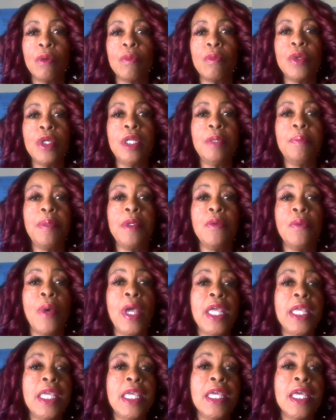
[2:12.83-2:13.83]
Would it be
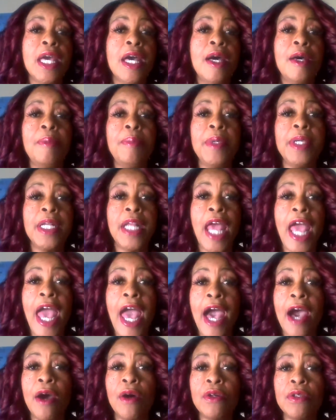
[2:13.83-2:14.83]
waking up in a
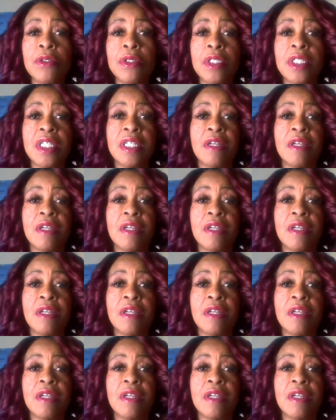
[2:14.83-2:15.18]
house,